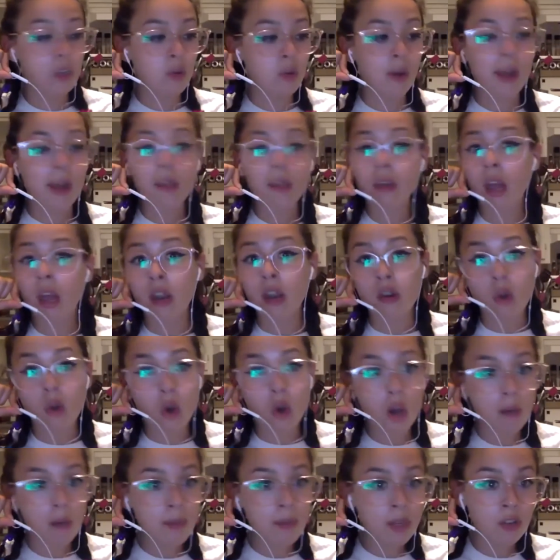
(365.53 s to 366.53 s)
US. I know
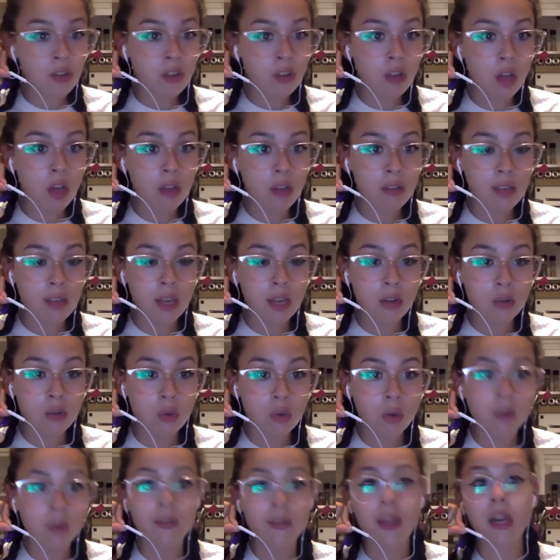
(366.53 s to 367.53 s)
how much it costs to get a
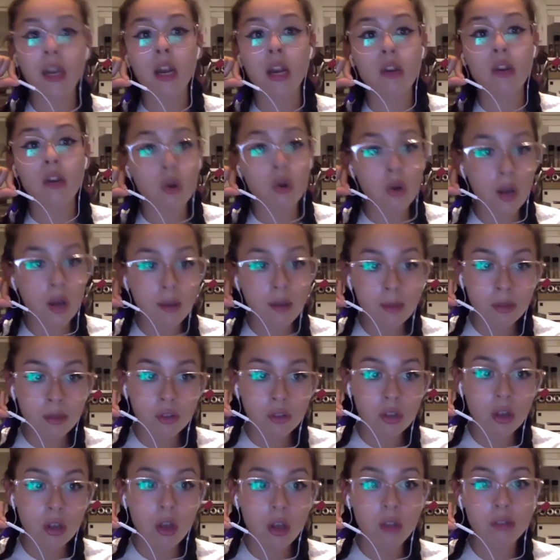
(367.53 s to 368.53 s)
tour van. I know how much it
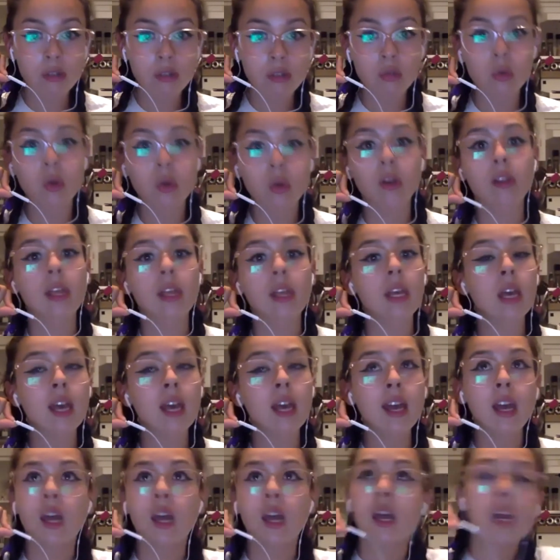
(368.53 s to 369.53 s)
costs to tour. Like,
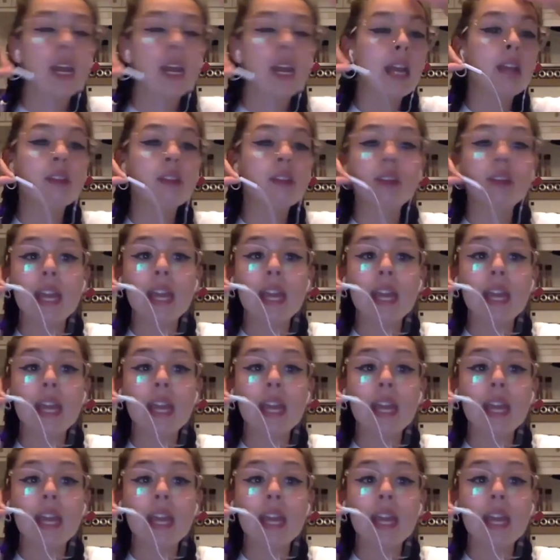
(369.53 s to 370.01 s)
it's